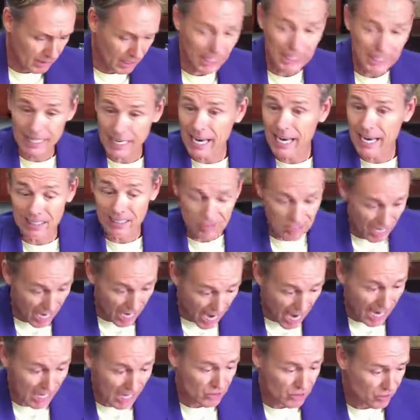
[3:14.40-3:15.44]
again,
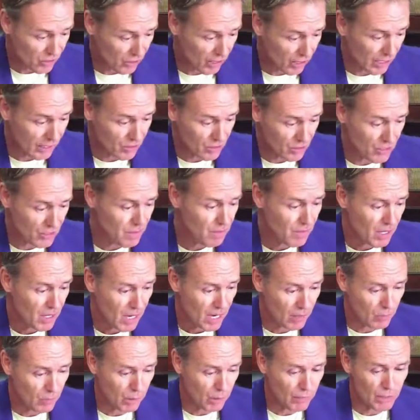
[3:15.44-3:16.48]
to excellence,
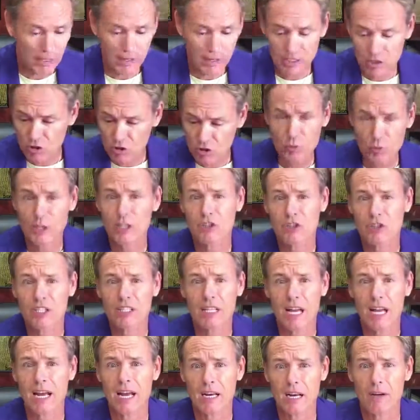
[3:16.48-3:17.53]
and we're very
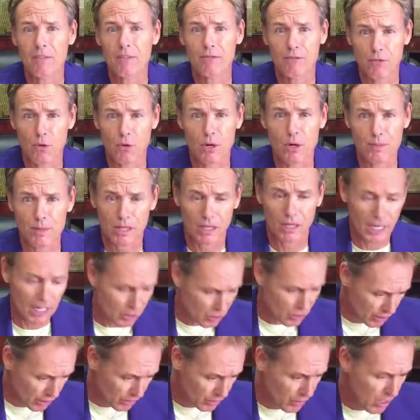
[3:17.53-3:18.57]
stringent on our
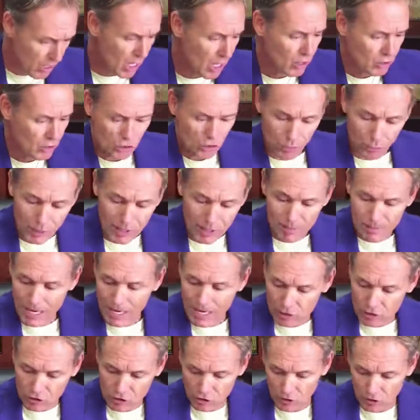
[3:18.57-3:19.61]
formulations, so we
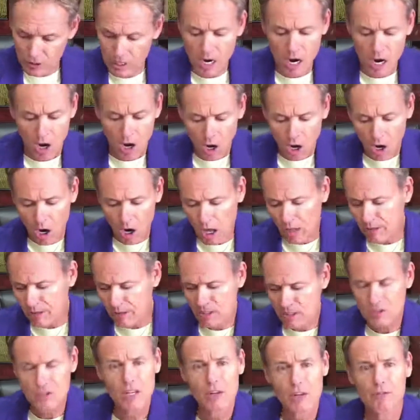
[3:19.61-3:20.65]
make sure all
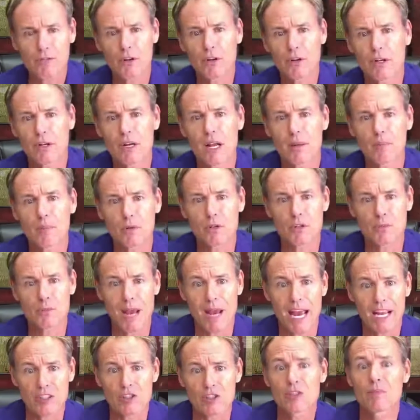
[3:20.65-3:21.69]
these different numbers
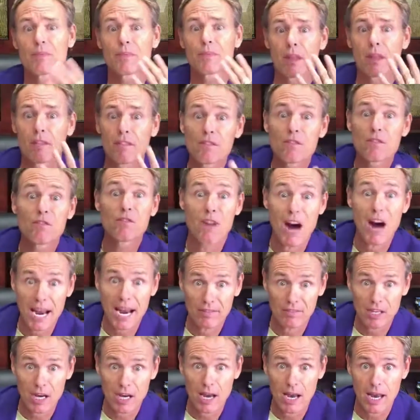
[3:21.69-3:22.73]
match
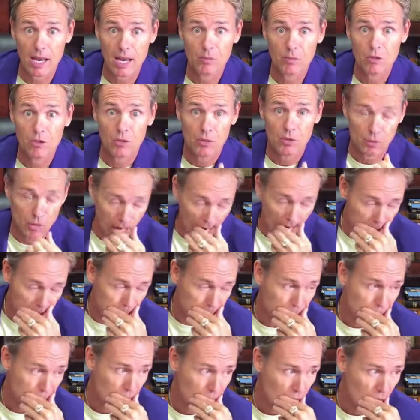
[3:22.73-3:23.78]
5 times,
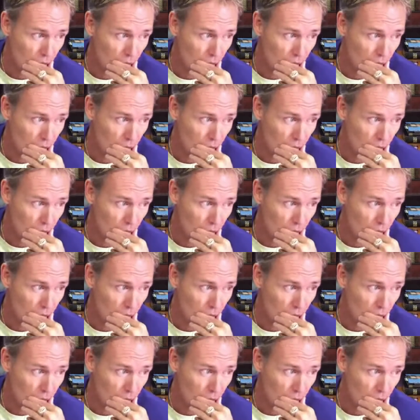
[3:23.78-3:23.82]
right?